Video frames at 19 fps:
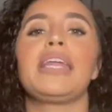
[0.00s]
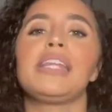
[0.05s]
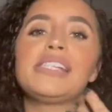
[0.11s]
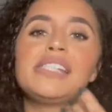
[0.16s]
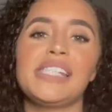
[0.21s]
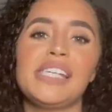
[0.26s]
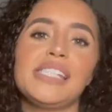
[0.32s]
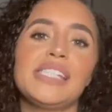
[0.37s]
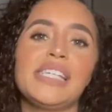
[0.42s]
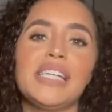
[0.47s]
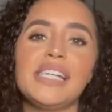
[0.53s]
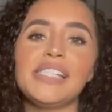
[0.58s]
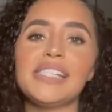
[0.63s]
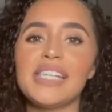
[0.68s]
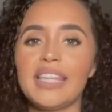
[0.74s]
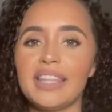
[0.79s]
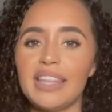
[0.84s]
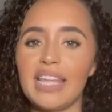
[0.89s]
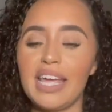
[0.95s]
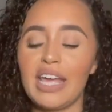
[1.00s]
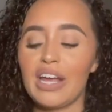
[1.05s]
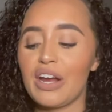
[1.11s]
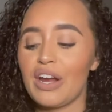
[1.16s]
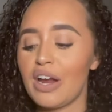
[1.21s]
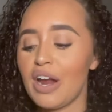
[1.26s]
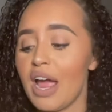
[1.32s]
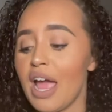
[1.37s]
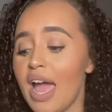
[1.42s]
necessities in
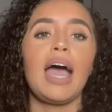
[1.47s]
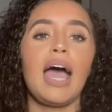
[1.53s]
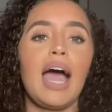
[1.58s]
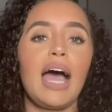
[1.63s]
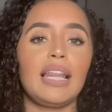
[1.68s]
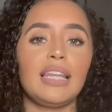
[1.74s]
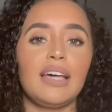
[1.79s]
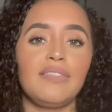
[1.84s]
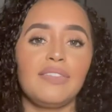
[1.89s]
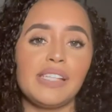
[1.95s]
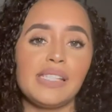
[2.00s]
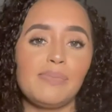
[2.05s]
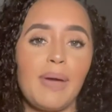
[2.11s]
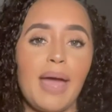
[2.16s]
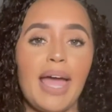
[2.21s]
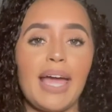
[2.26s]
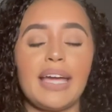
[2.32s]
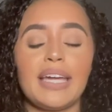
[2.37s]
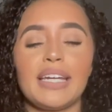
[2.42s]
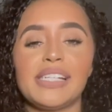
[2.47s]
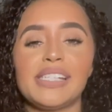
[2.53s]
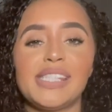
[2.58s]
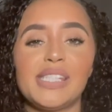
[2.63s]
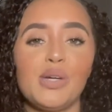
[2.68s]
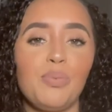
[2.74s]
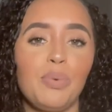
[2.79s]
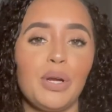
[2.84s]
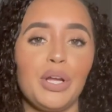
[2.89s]
there. I love this bag. It is
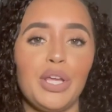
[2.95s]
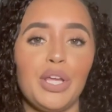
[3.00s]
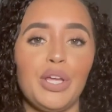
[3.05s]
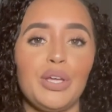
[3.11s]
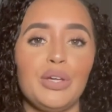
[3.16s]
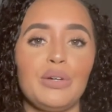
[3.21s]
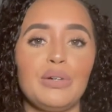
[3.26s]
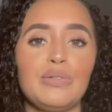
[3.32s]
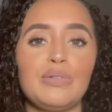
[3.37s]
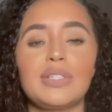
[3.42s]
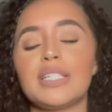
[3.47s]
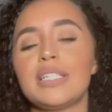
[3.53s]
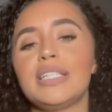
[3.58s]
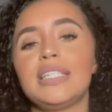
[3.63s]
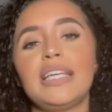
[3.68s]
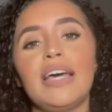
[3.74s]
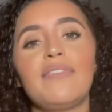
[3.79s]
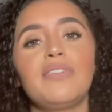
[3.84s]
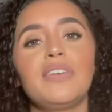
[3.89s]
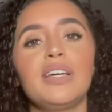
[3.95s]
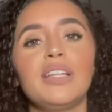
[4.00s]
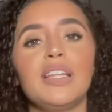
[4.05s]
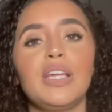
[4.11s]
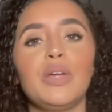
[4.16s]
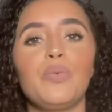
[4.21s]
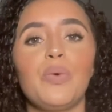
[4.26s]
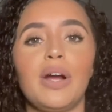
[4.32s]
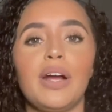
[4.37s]
super cute.
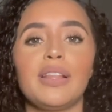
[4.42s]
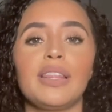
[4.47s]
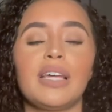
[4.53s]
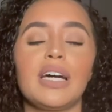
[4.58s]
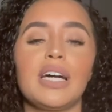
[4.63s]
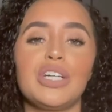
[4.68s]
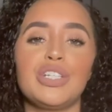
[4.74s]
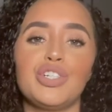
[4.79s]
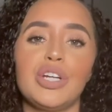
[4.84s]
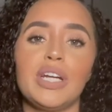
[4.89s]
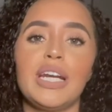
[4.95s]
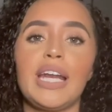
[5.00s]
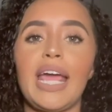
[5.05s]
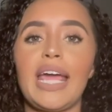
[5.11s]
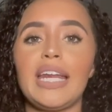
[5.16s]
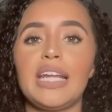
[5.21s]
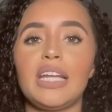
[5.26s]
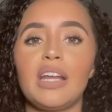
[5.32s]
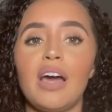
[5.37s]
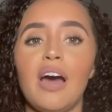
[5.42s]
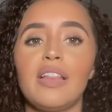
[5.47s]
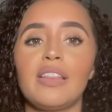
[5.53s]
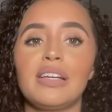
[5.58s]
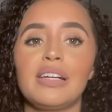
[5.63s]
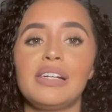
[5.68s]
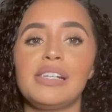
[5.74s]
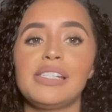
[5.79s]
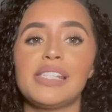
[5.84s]
Definitely worth
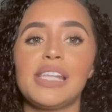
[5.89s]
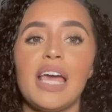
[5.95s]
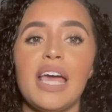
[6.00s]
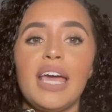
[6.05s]
$180.